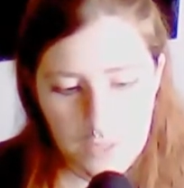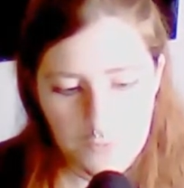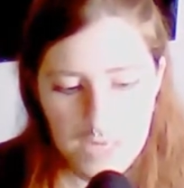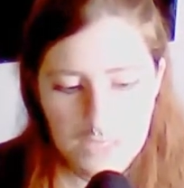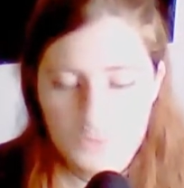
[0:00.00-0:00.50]
The
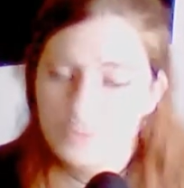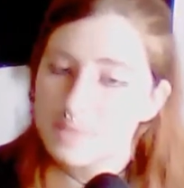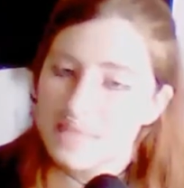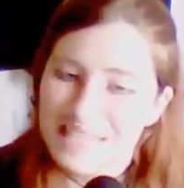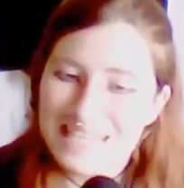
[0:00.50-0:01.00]
next would be
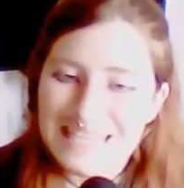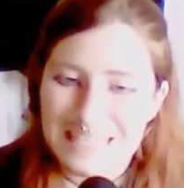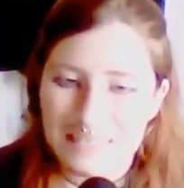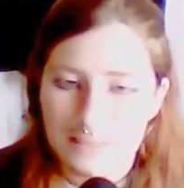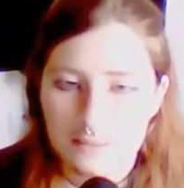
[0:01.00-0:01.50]
the
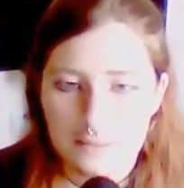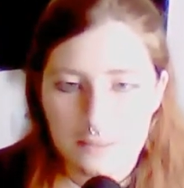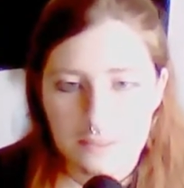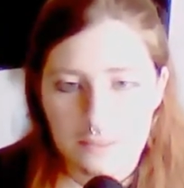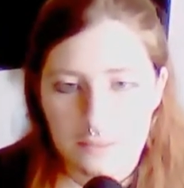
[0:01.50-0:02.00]
kidney.
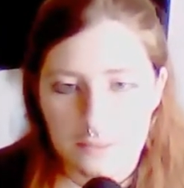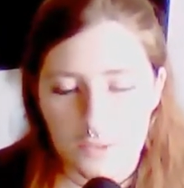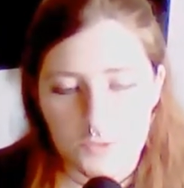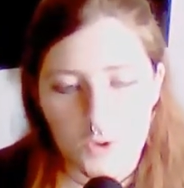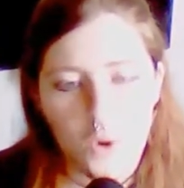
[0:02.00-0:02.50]

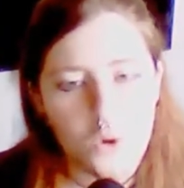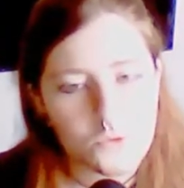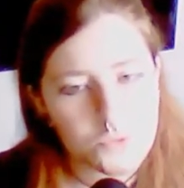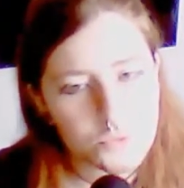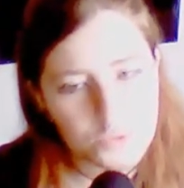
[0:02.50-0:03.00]
There's all
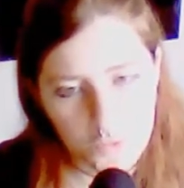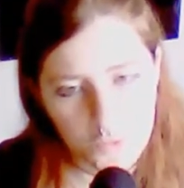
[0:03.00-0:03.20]
sorts of